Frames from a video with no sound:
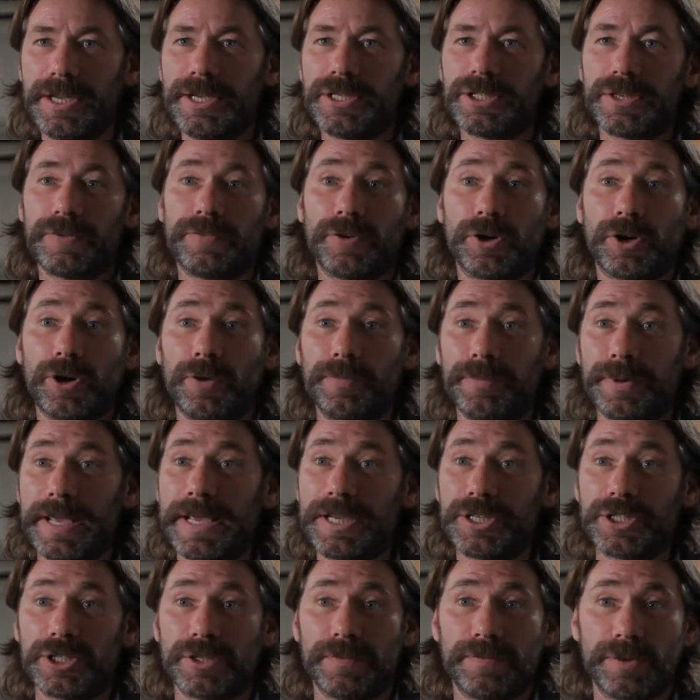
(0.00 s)
So for a
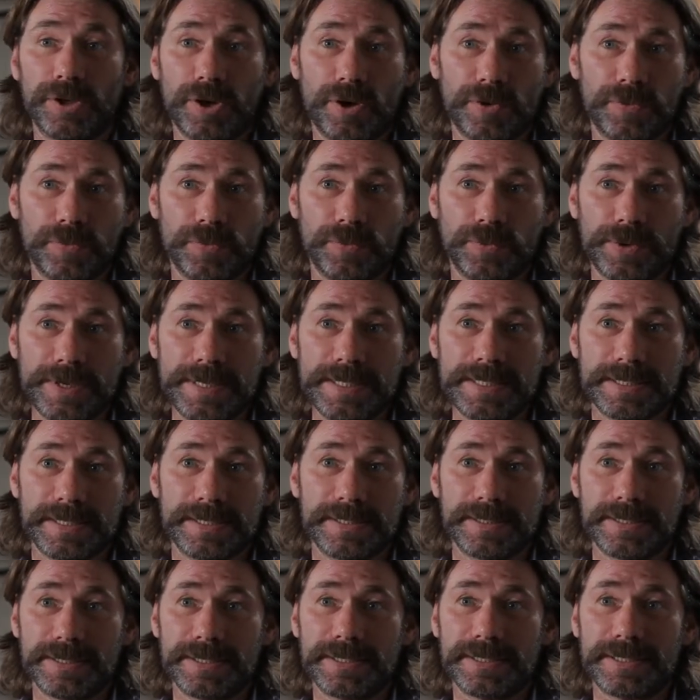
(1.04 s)
combination of a lot of
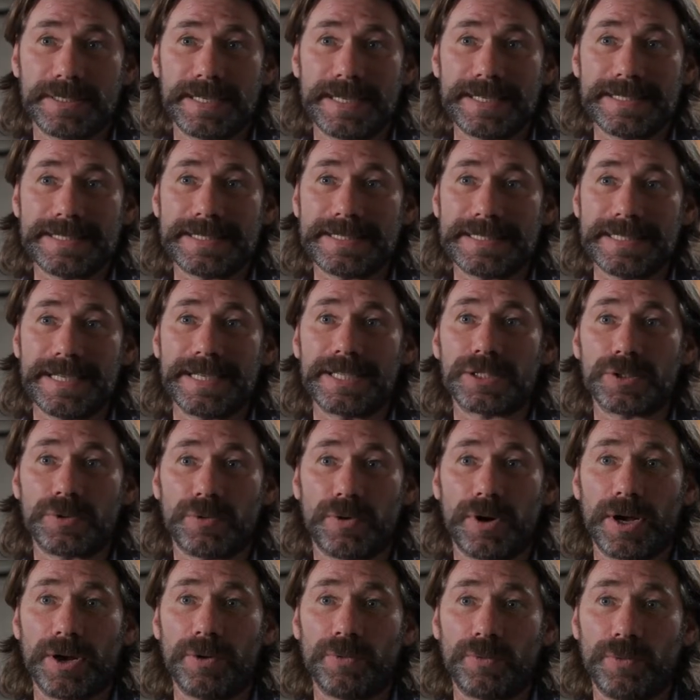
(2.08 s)
reasons, it sits
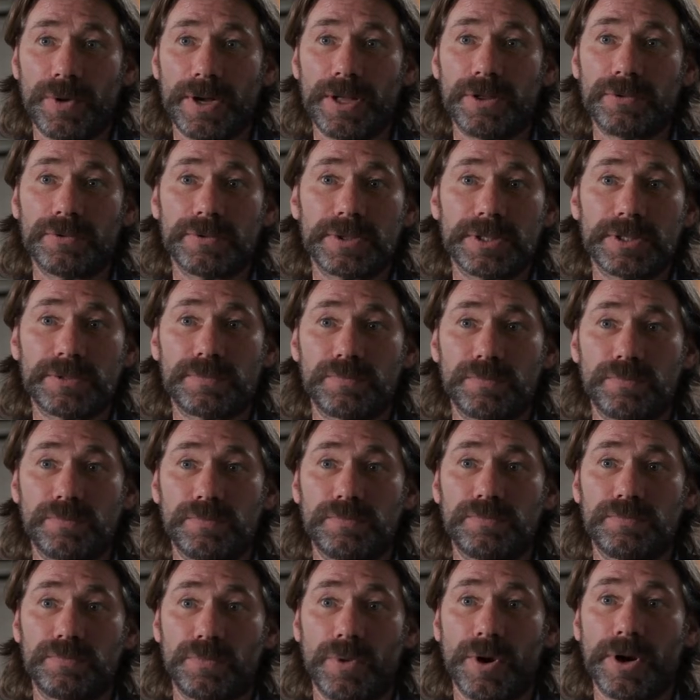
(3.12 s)
quite well with
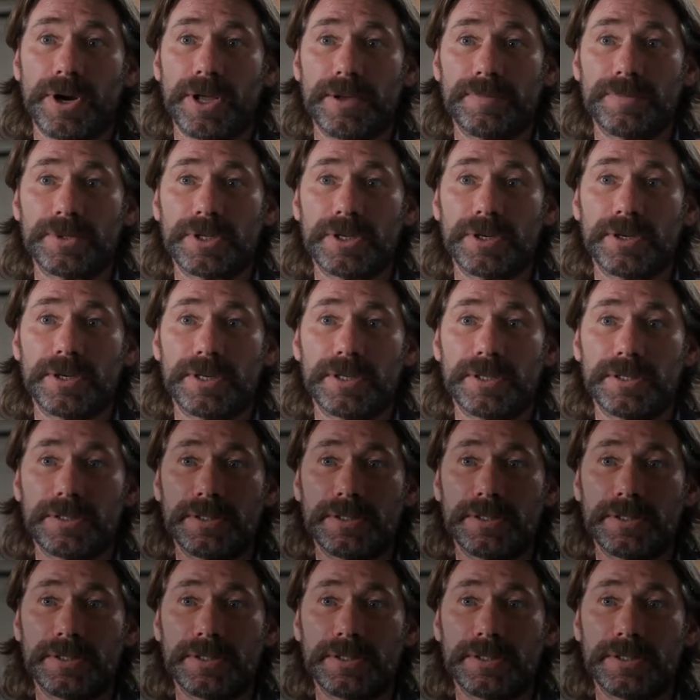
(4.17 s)
what I'm doing.